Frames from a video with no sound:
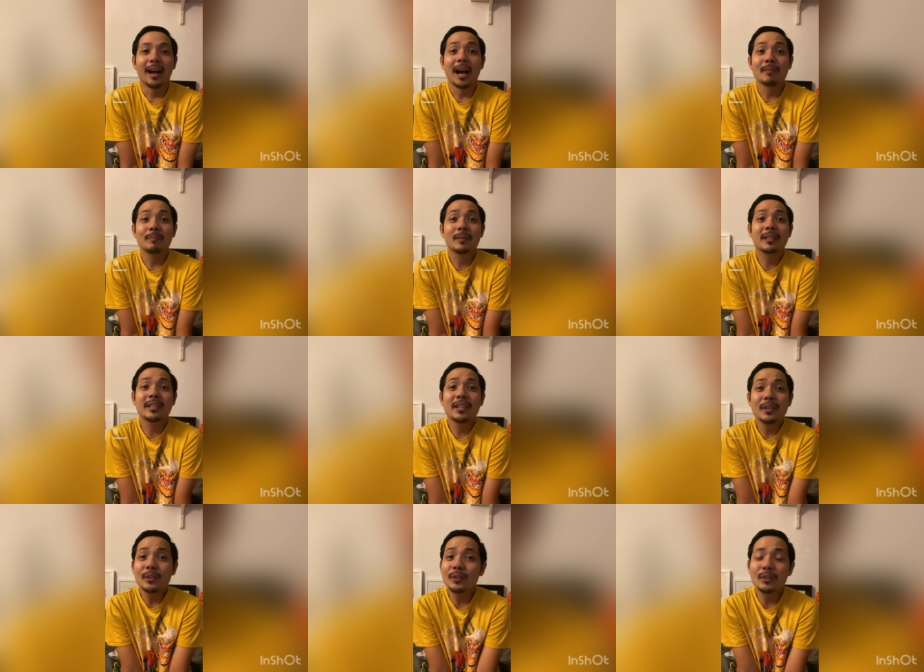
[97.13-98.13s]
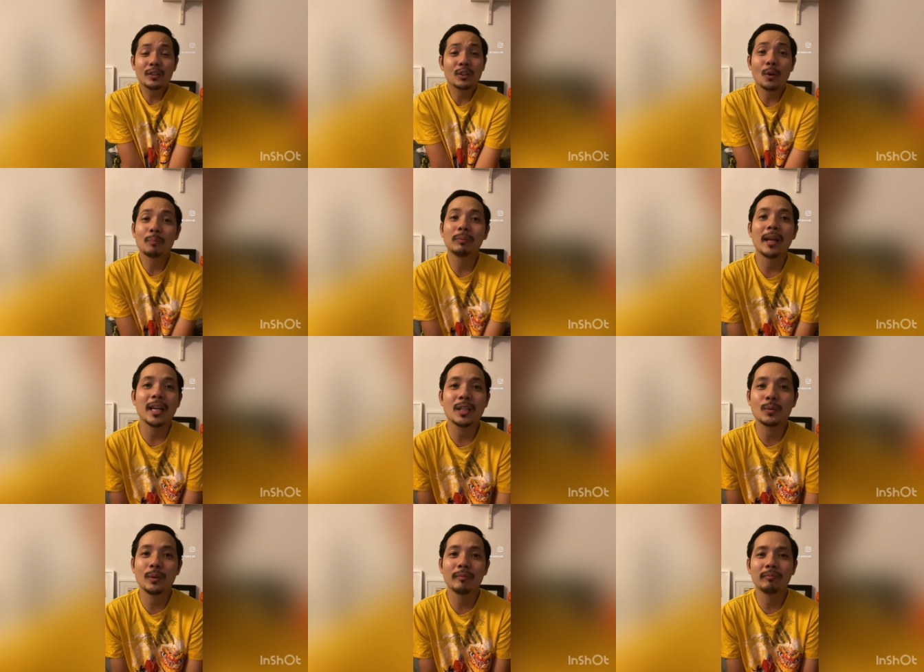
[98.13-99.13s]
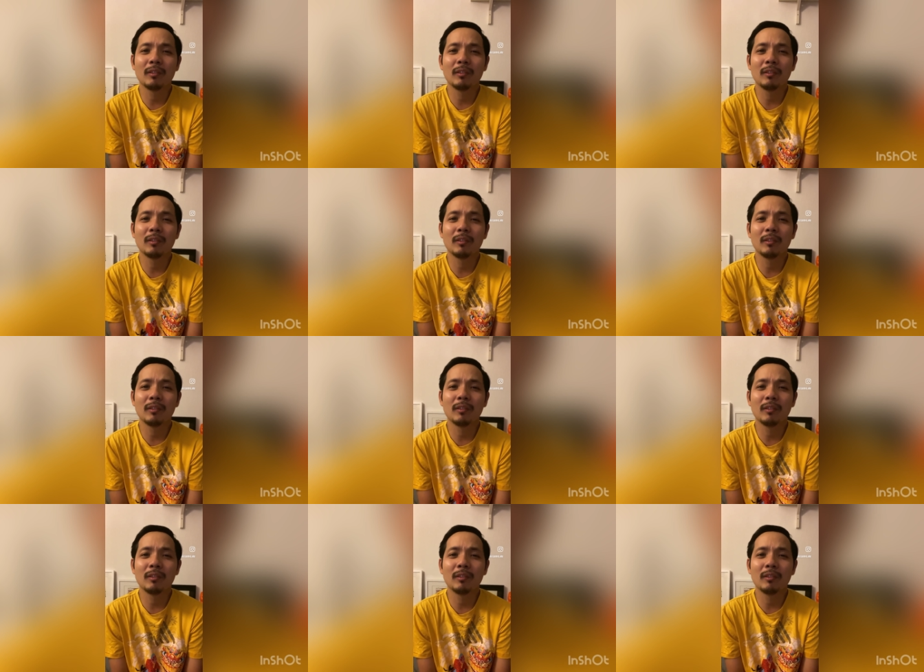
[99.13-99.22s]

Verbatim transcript: I'm still so blessed with